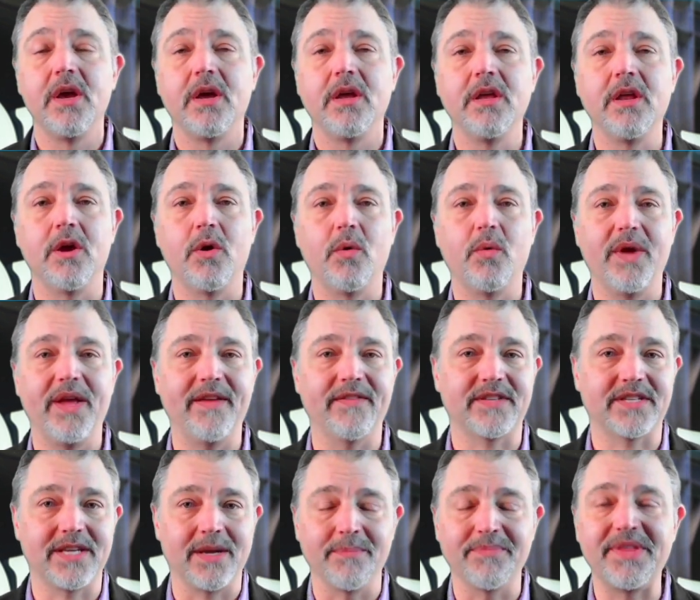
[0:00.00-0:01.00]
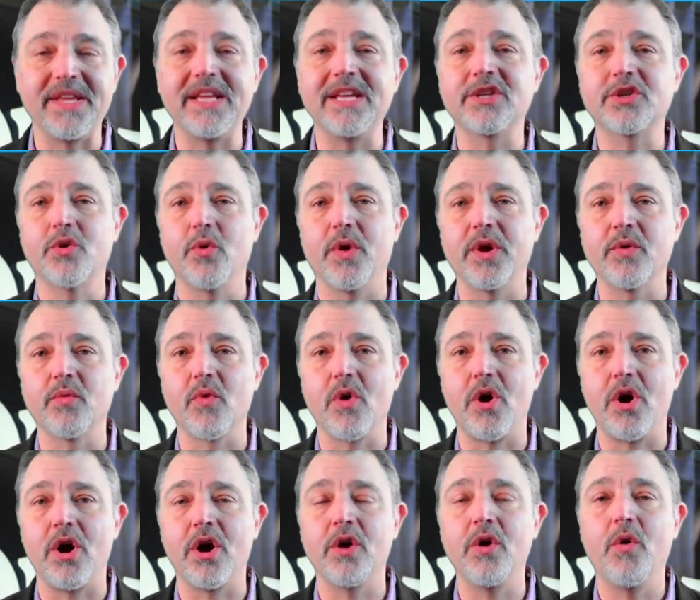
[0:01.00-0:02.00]
if something is going
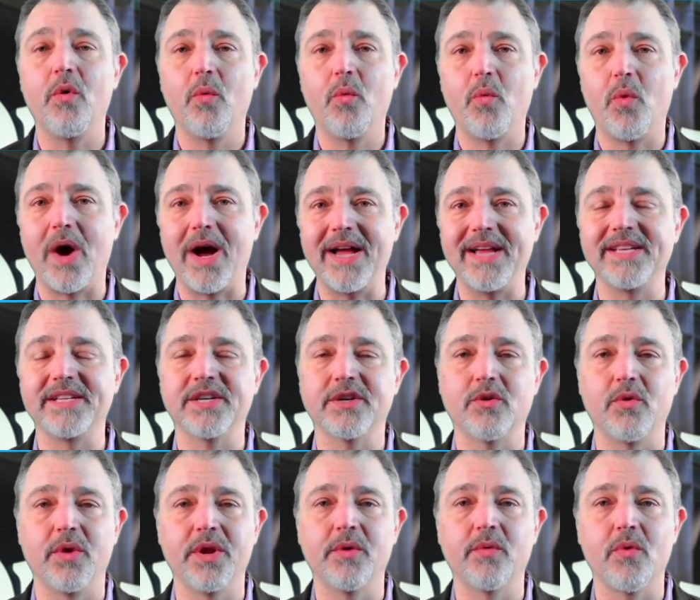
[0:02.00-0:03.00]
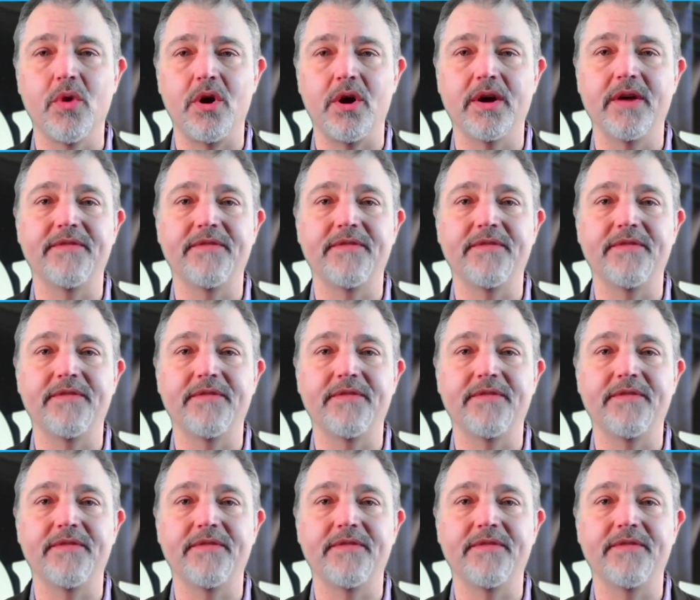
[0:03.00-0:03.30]
wrong, why is it going wrong?